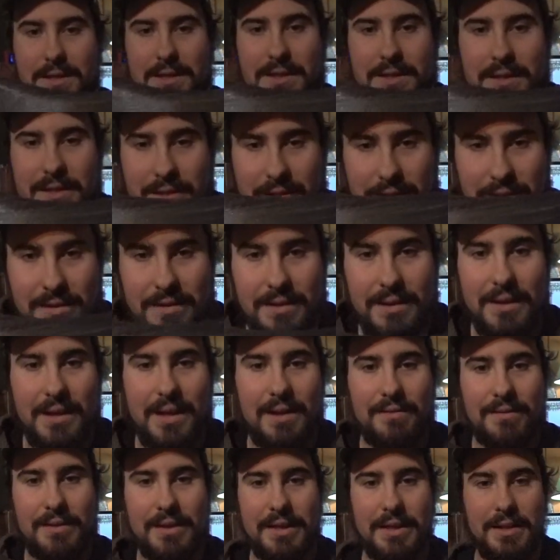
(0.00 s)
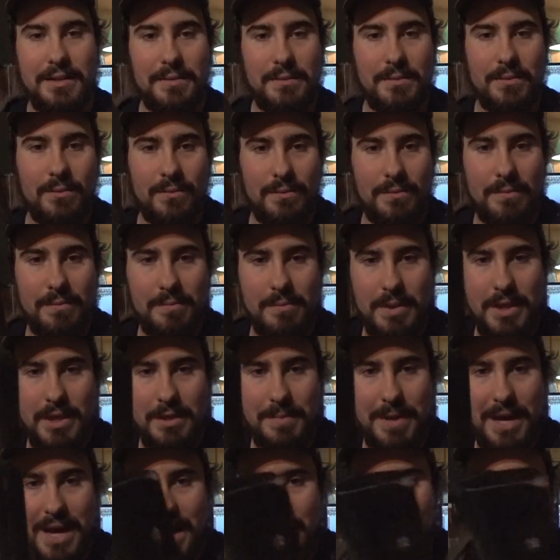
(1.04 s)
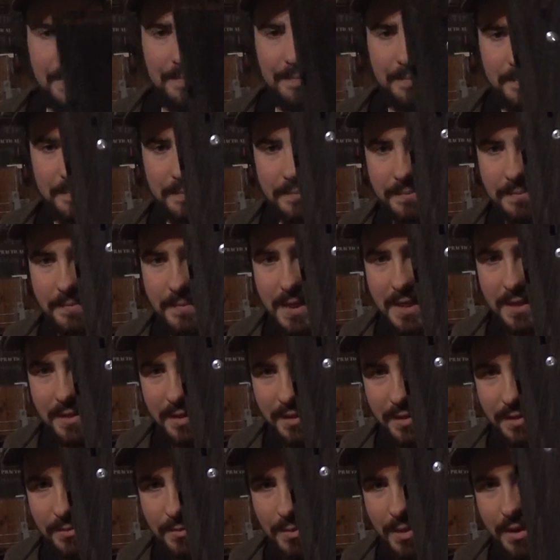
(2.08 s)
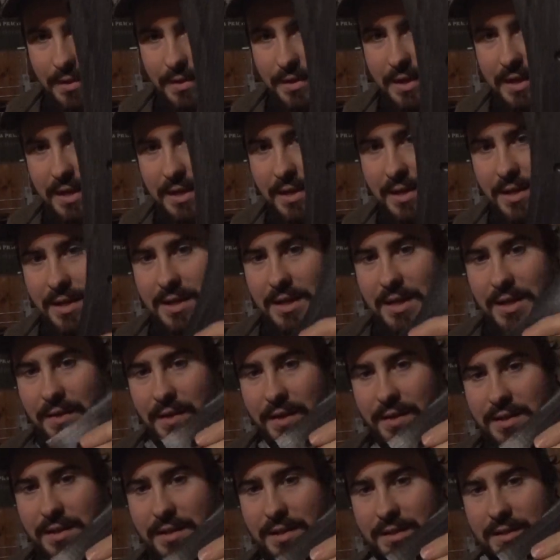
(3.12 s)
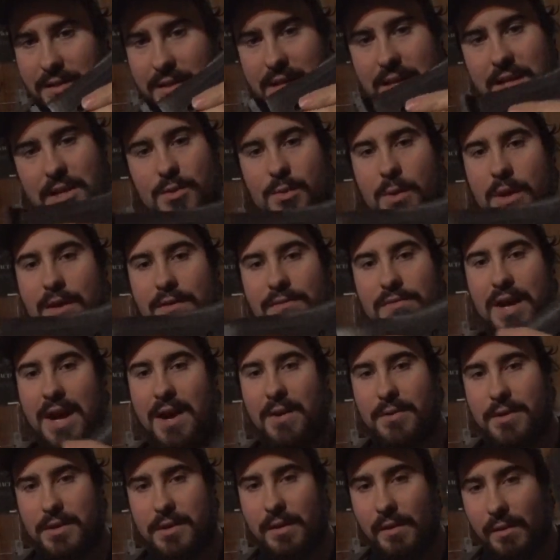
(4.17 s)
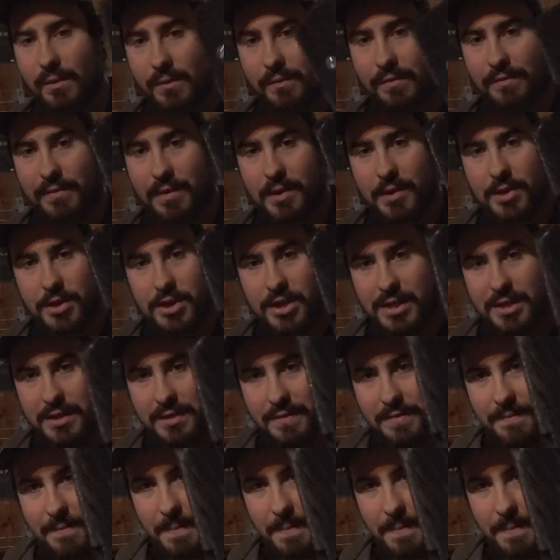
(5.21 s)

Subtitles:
Here's the lovely B-mag. This is the 12 rounder version.